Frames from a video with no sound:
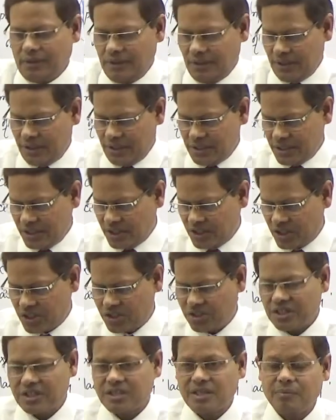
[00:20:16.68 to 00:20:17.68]
it is
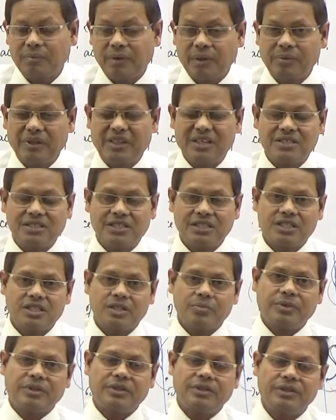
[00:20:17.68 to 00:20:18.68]
interstate supply because it
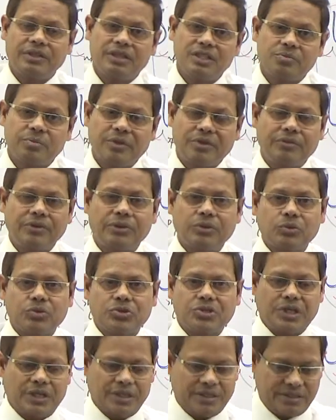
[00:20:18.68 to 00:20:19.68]
is between two
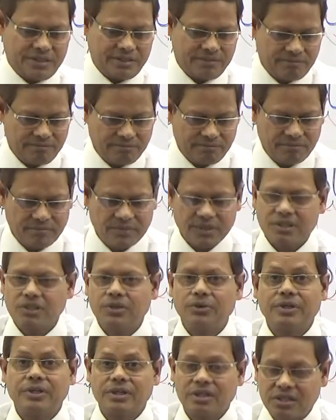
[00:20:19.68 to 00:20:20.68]
states.
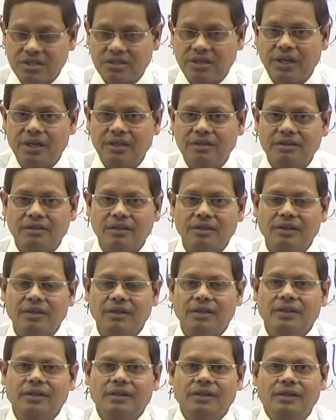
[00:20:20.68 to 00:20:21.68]
So interstate.
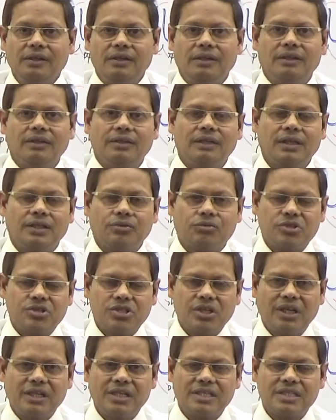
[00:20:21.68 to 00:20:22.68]
The
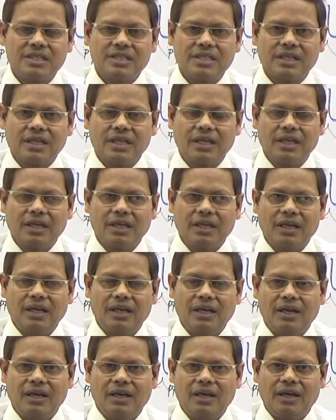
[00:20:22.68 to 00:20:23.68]
question is,
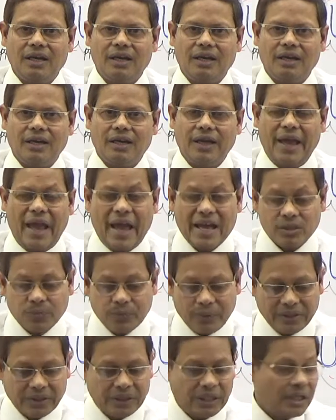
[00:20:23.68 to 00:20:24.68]
as
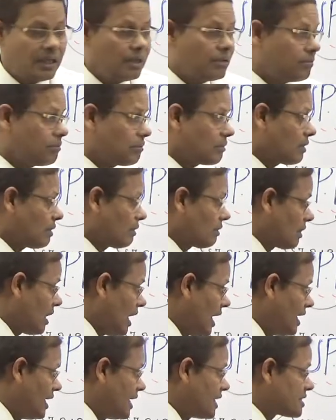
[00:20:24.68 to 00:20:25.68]
per the
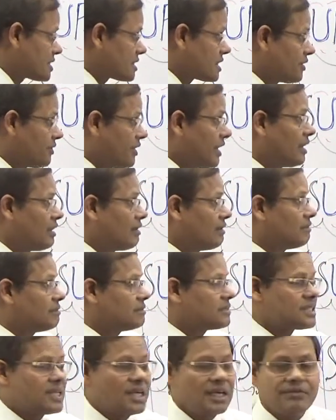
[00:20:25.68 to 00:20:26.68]
guidelines given,
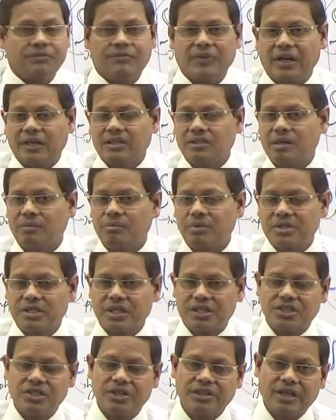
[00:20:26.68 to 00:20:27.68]
say for example
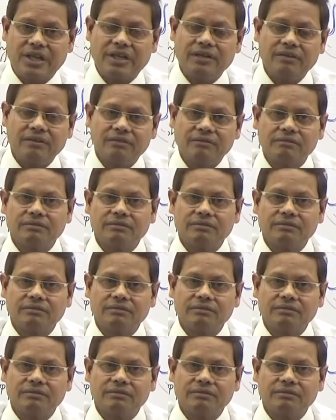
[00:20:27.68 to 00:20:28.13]
section 10,